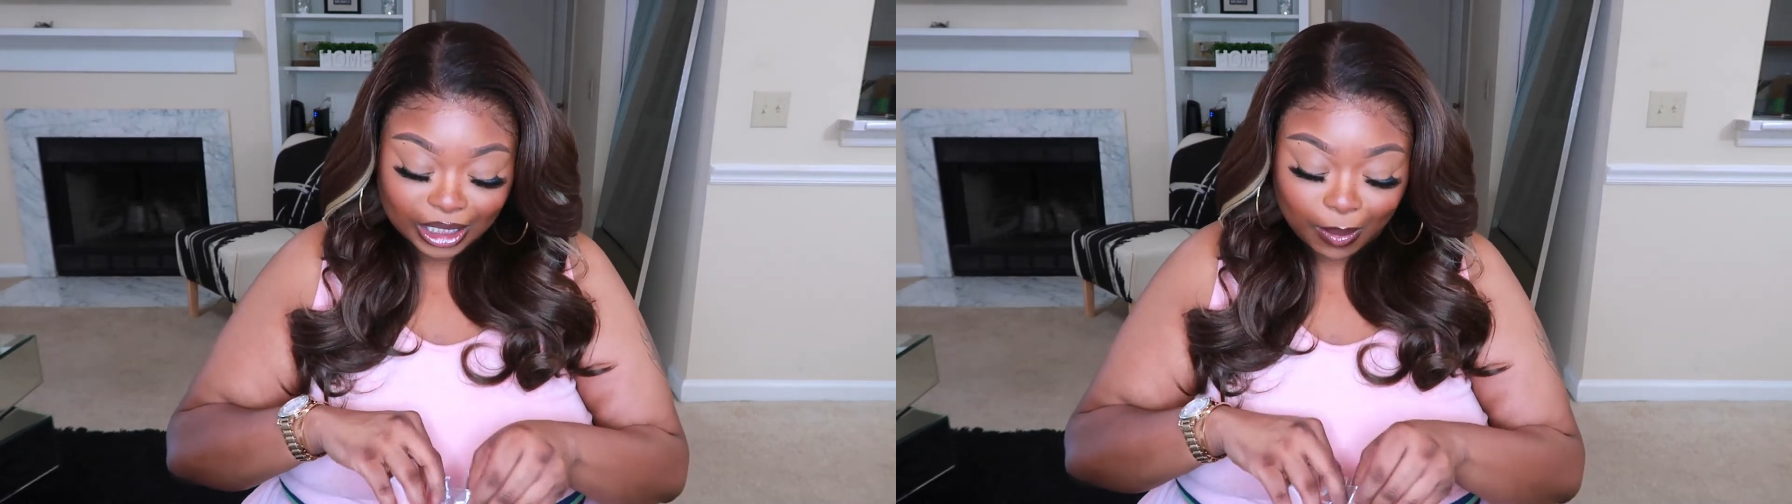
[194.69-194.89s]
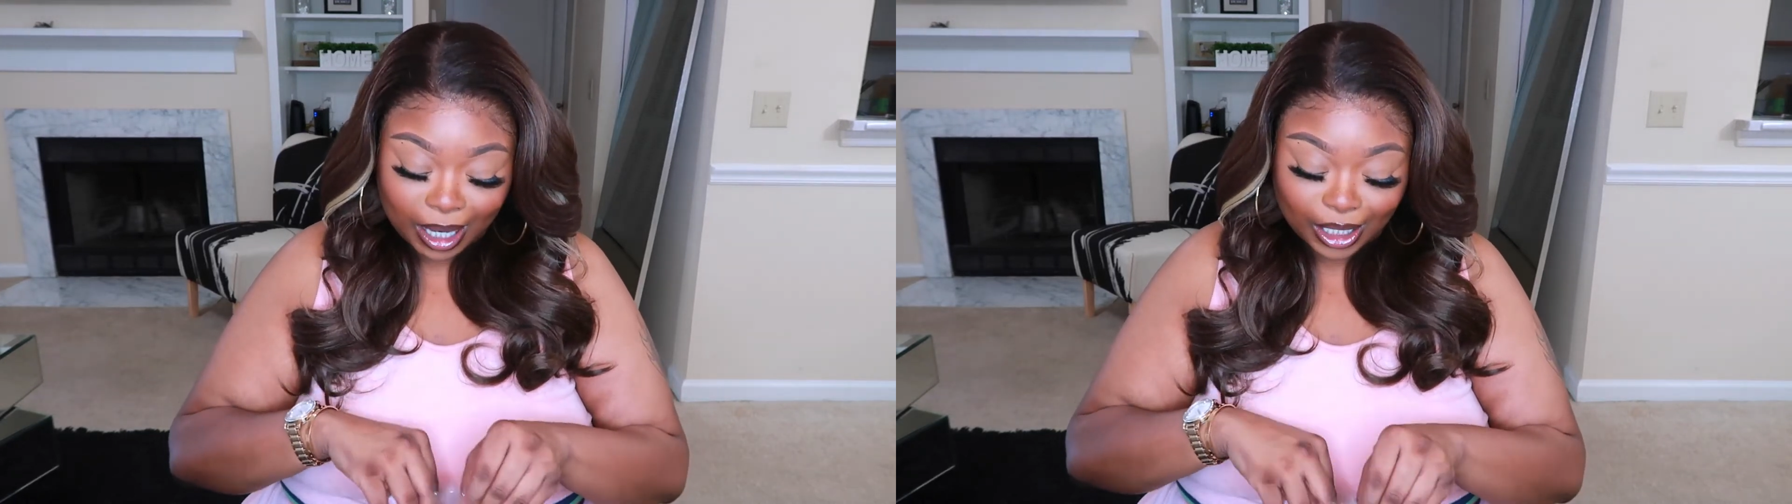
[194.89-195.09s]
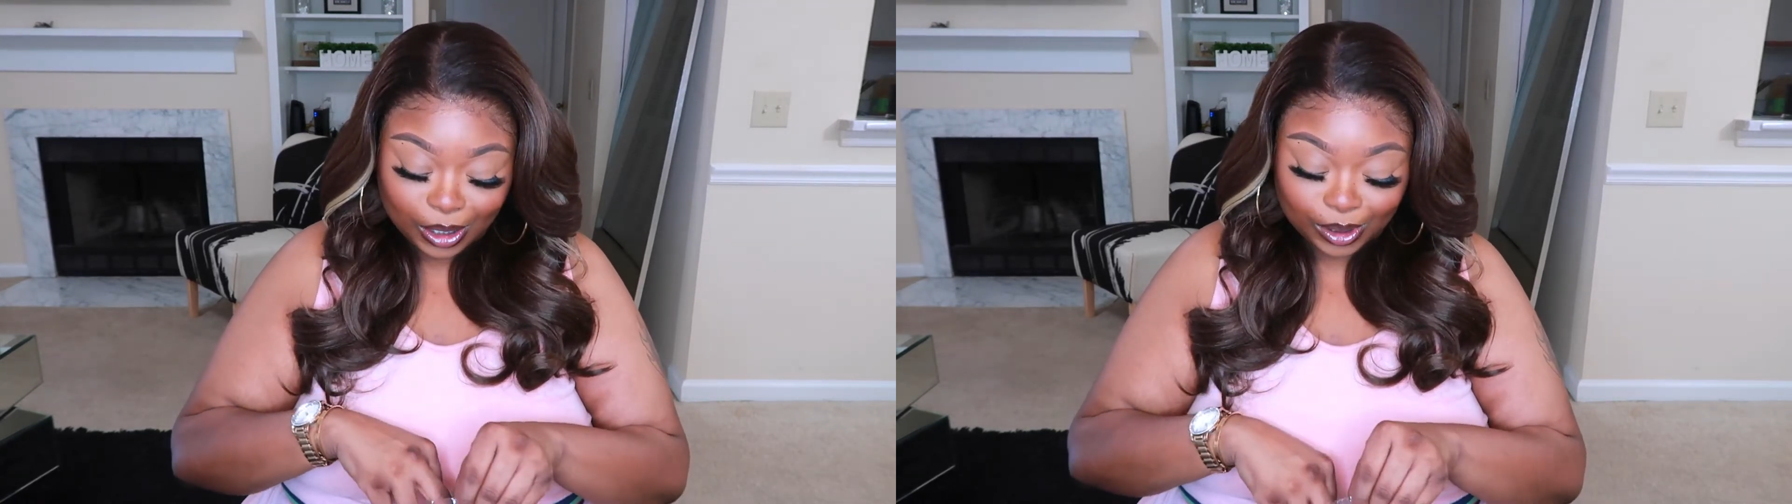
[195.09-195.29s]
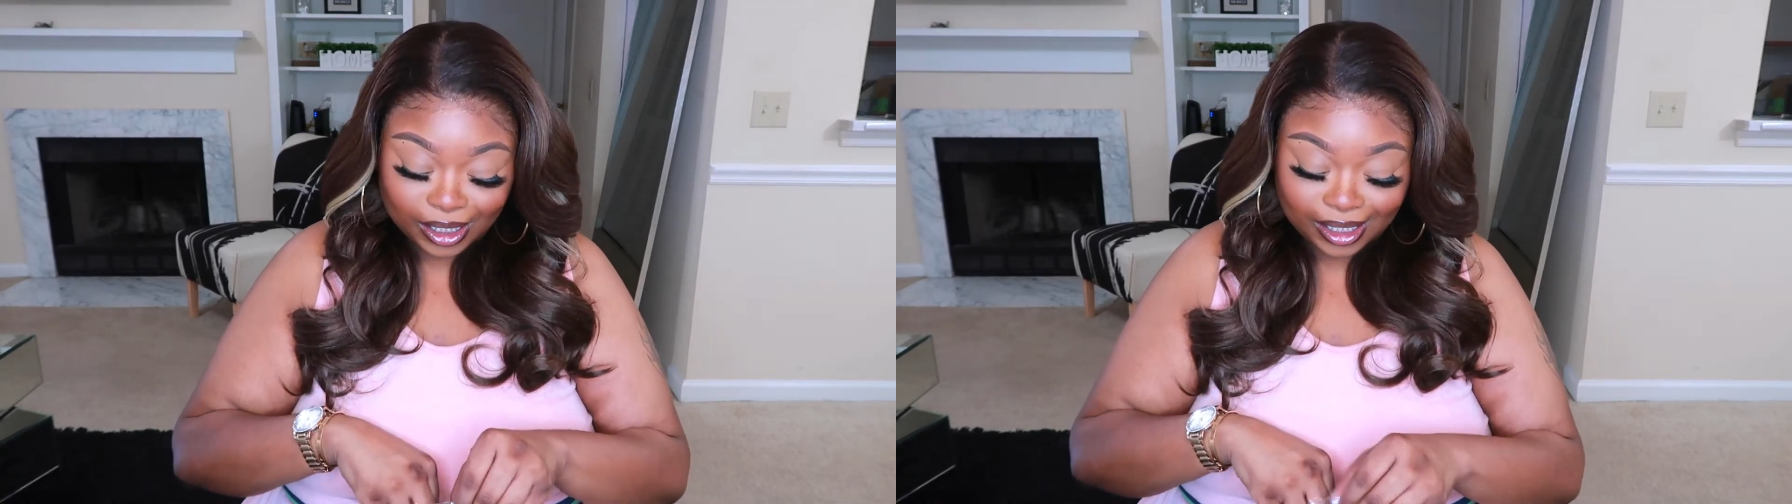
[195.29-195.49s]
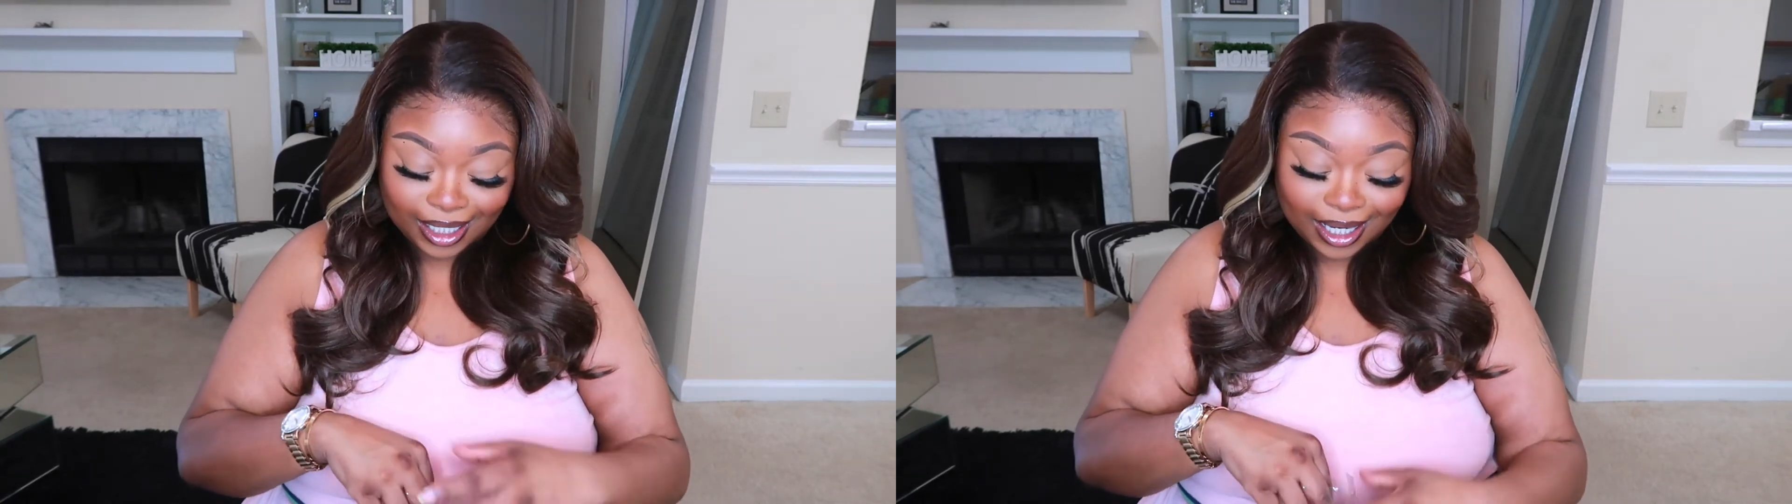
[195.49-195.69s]
nobody gonna
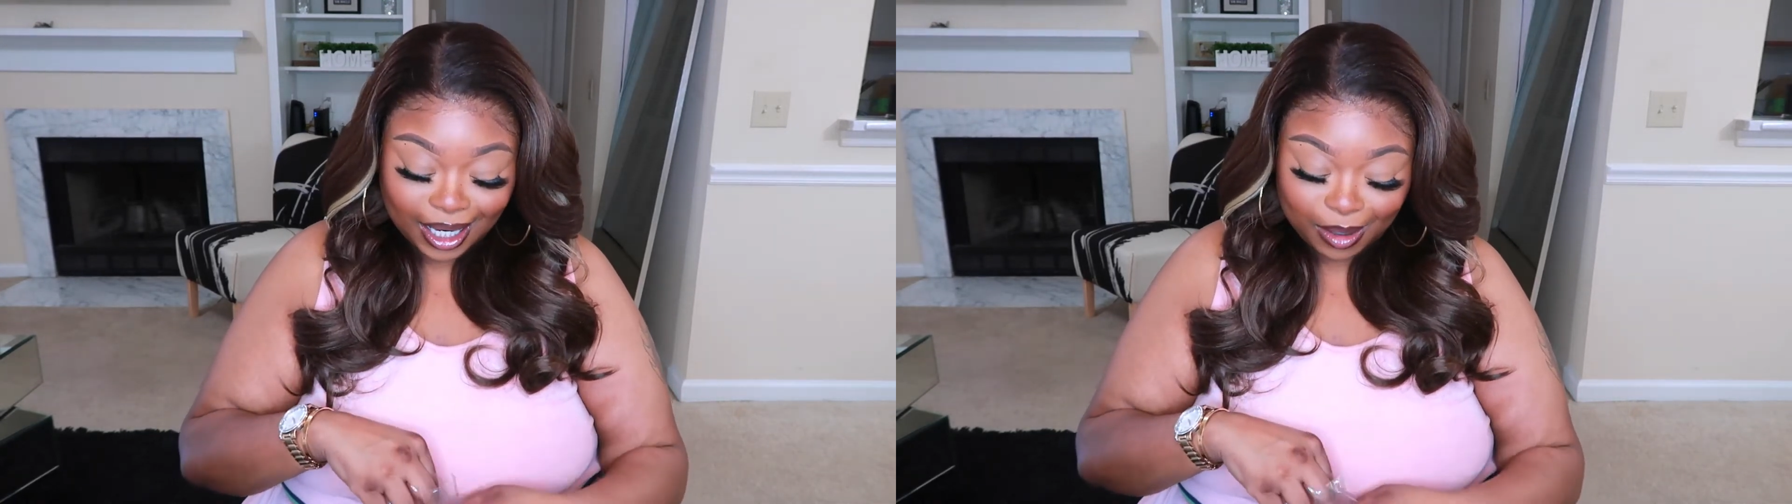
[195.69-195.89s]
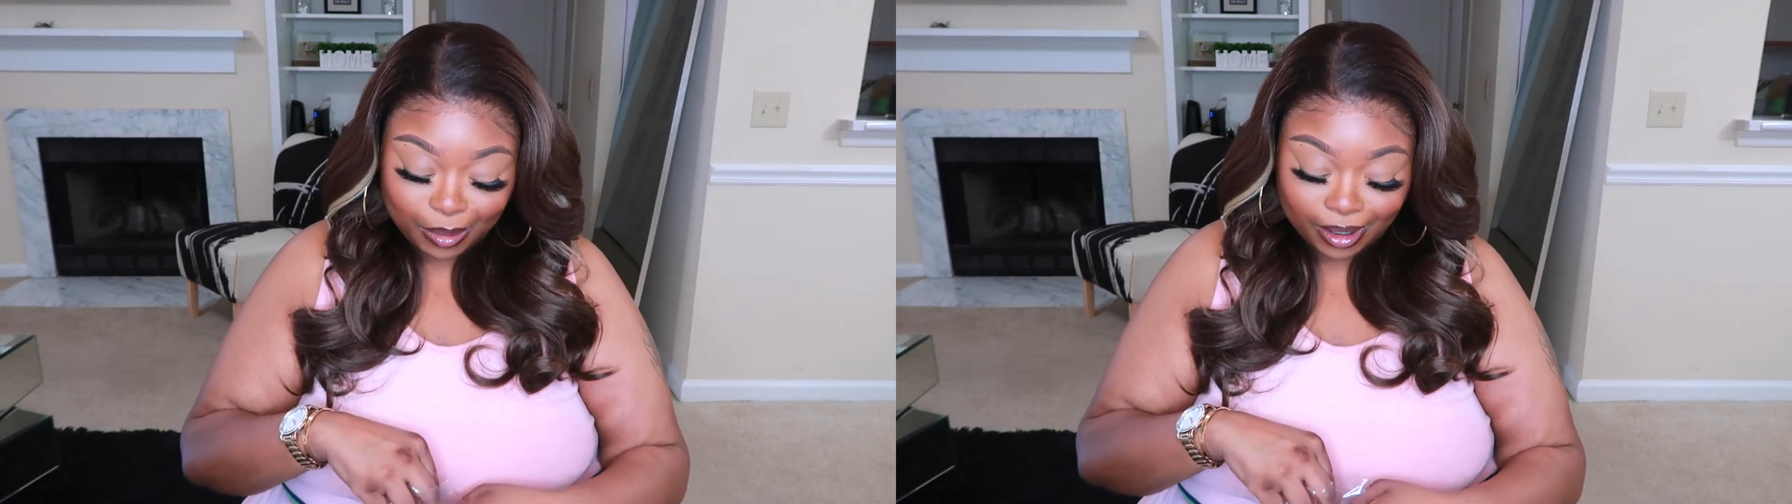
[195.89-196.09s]
see it,